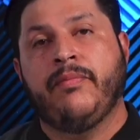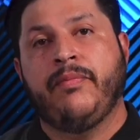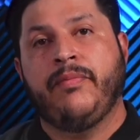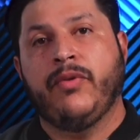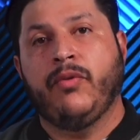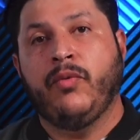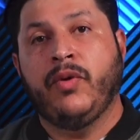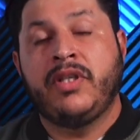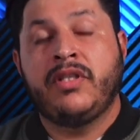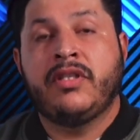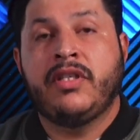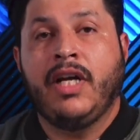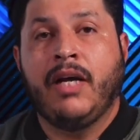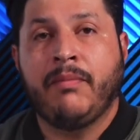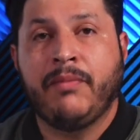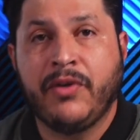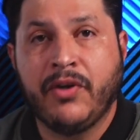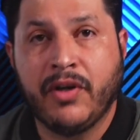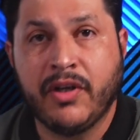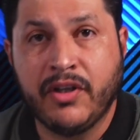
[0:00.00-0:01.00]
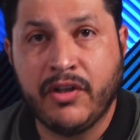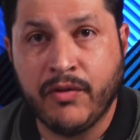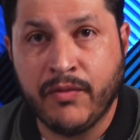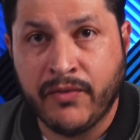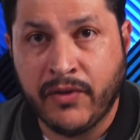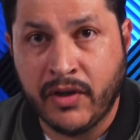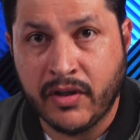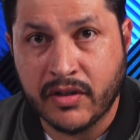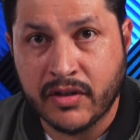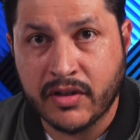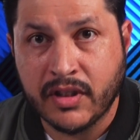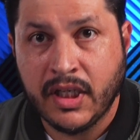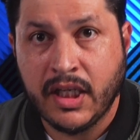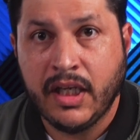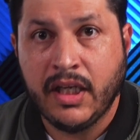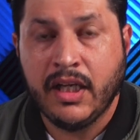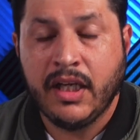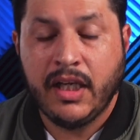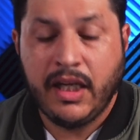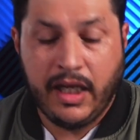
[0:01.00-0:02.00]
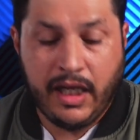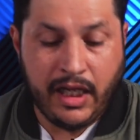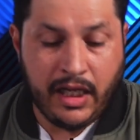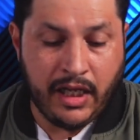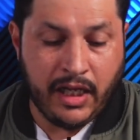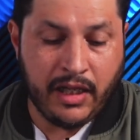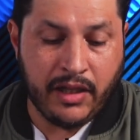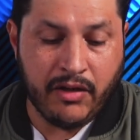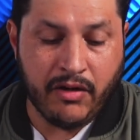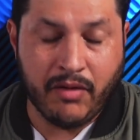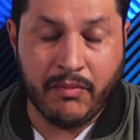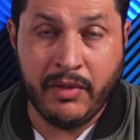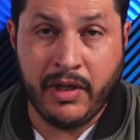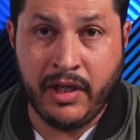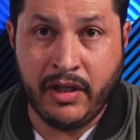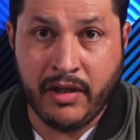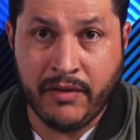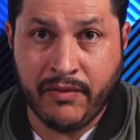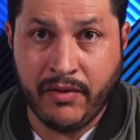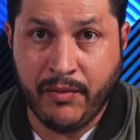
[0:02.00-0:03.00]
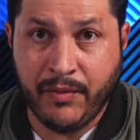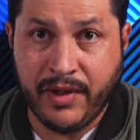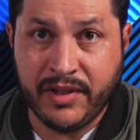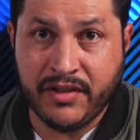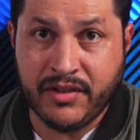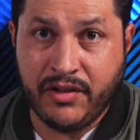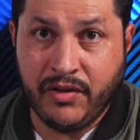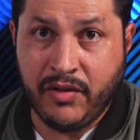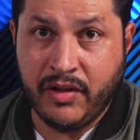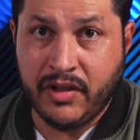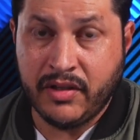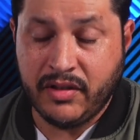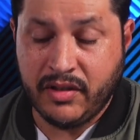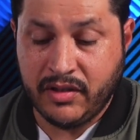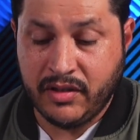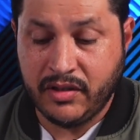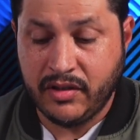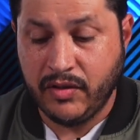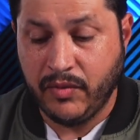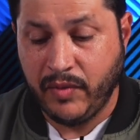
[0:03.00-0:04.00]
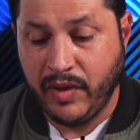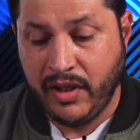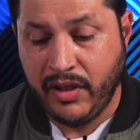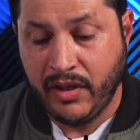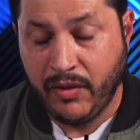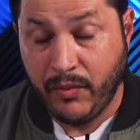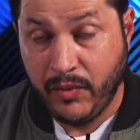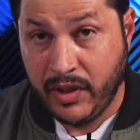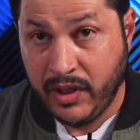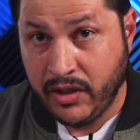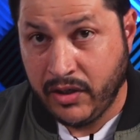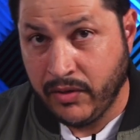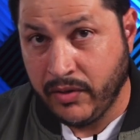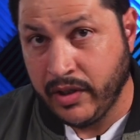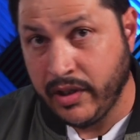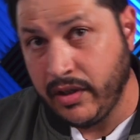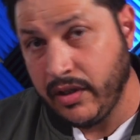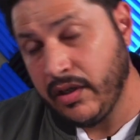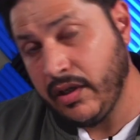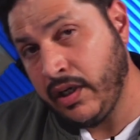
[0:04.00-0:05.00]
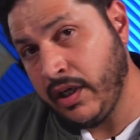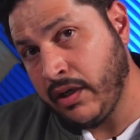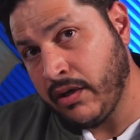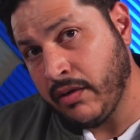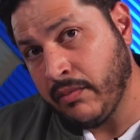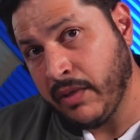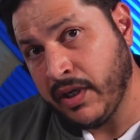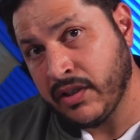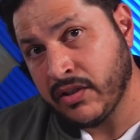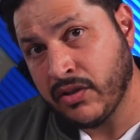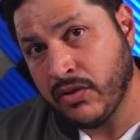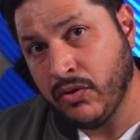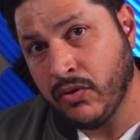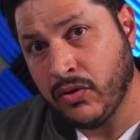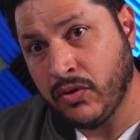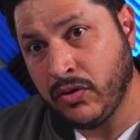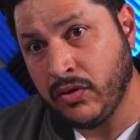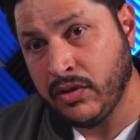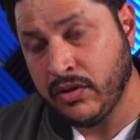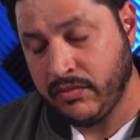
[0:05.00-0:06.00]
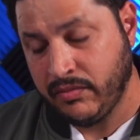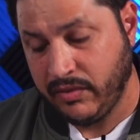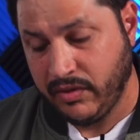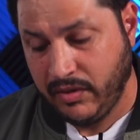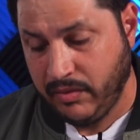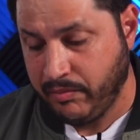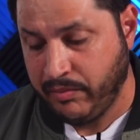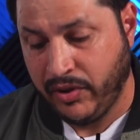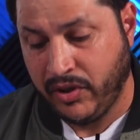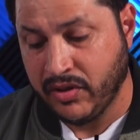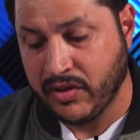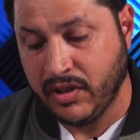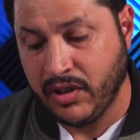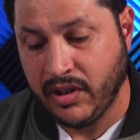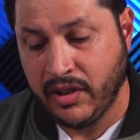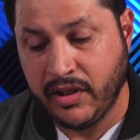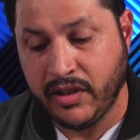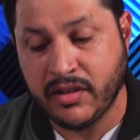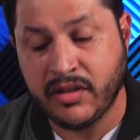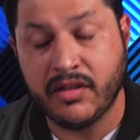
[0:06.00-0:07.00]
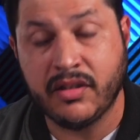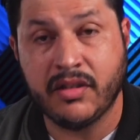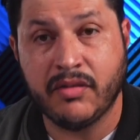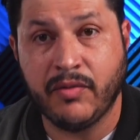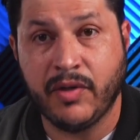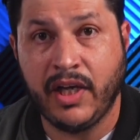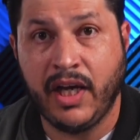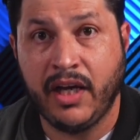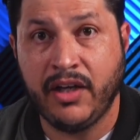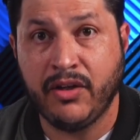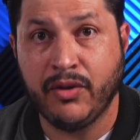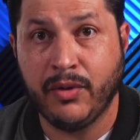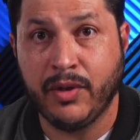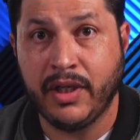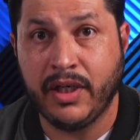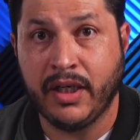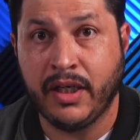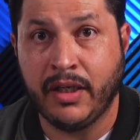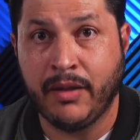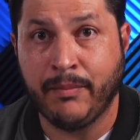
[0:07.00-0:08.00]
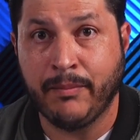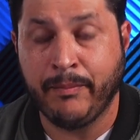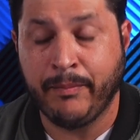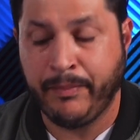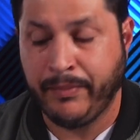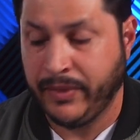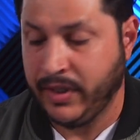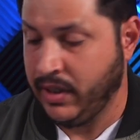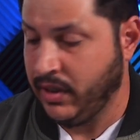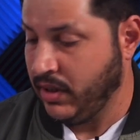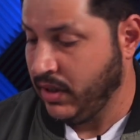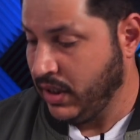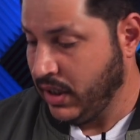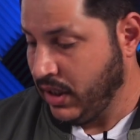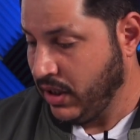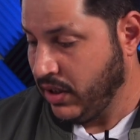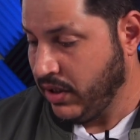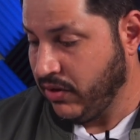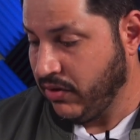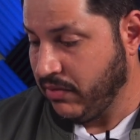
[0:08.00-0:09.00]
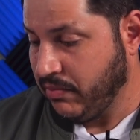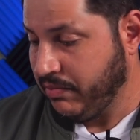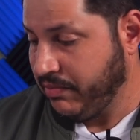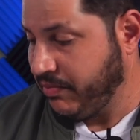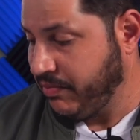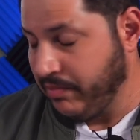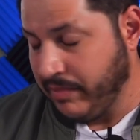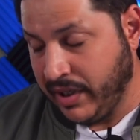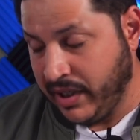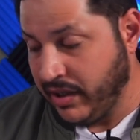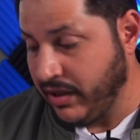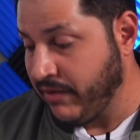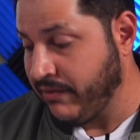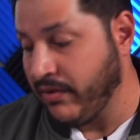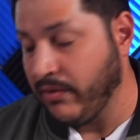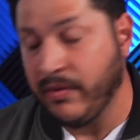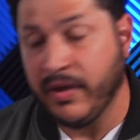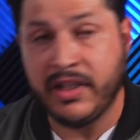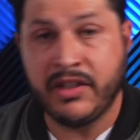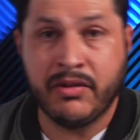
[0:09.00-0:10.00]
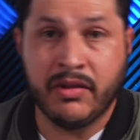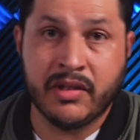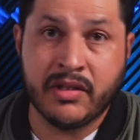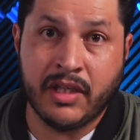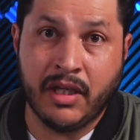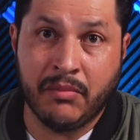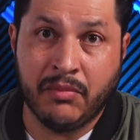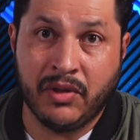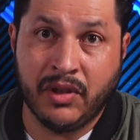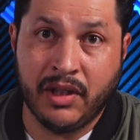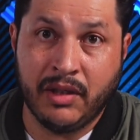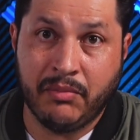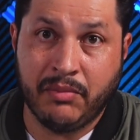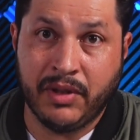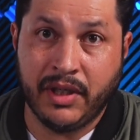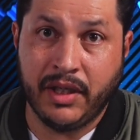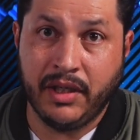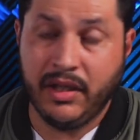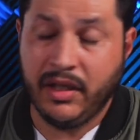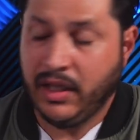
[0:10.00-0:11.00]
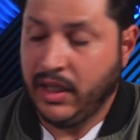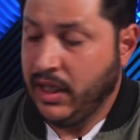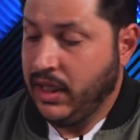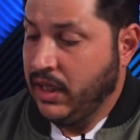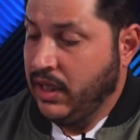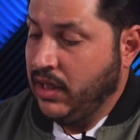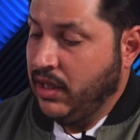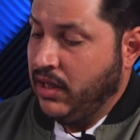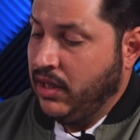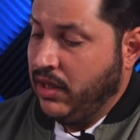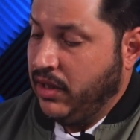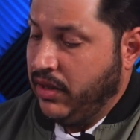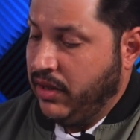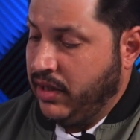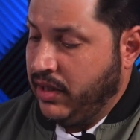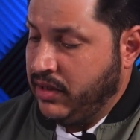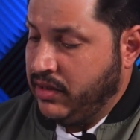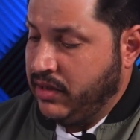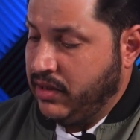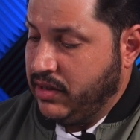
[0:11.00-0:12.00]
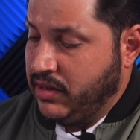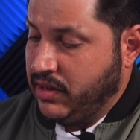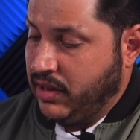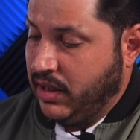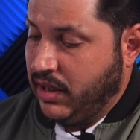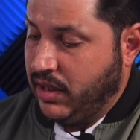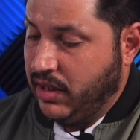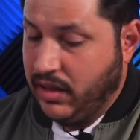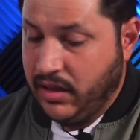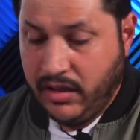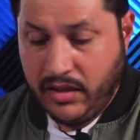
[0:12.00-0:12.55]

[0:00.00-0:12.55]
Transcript: which step you're going to do first. And there are many different ways to do this. This is the way that we do it here at my school. Personally, this is the way I do it. There are many different ways to assemble it, but this is a